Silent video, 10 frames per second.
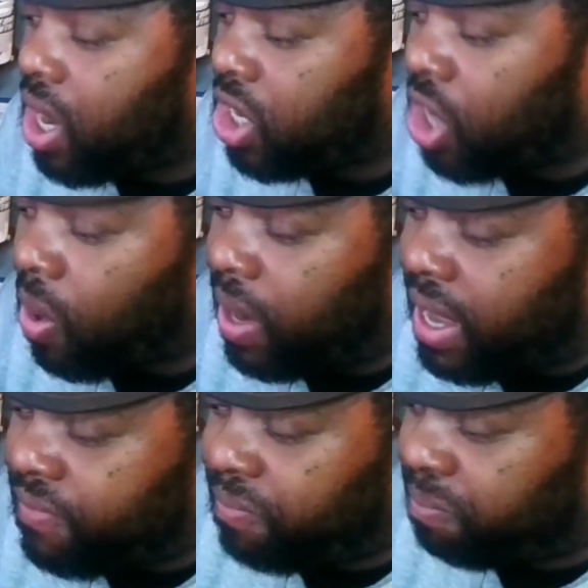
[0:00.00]
You know,
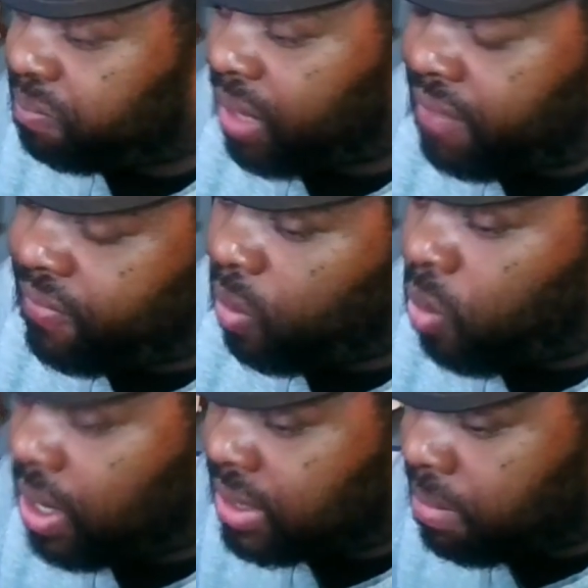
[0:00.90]
if if it
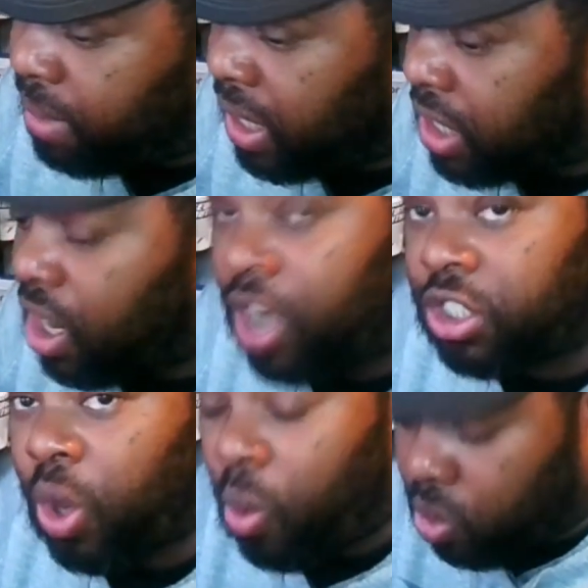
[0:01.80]
was to be a, a
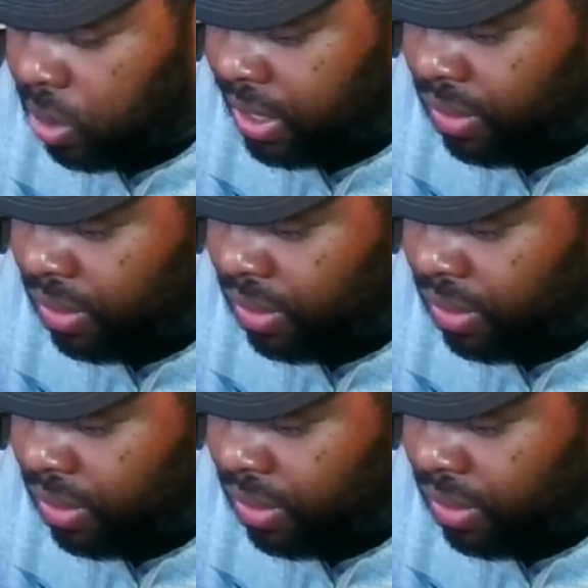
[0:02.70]
totally